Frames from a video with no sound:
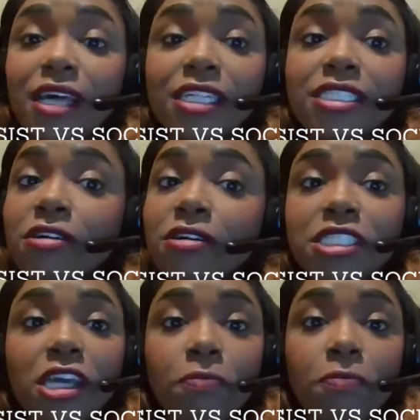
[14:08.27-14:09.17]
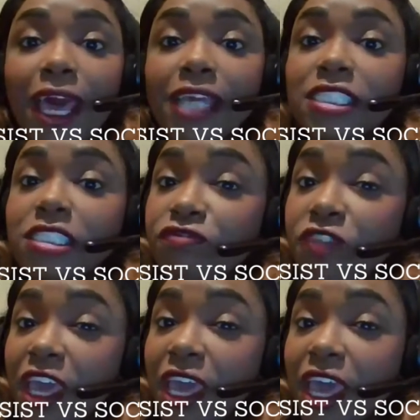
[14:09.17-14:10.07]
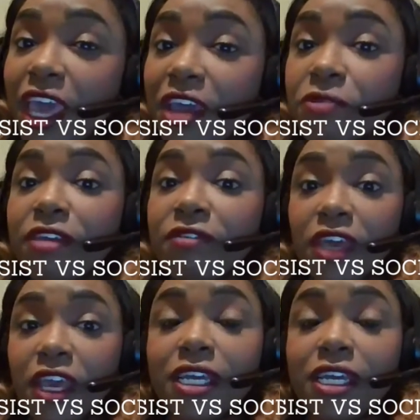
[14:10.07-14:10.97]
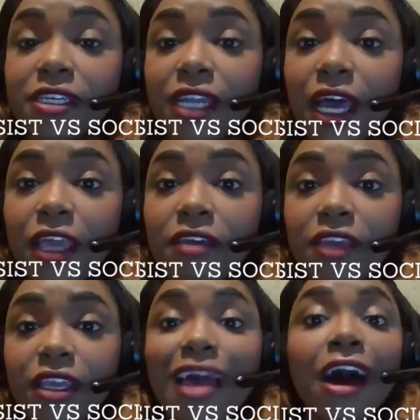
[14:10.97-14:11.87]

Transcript: a, sociopath is very, very conniving.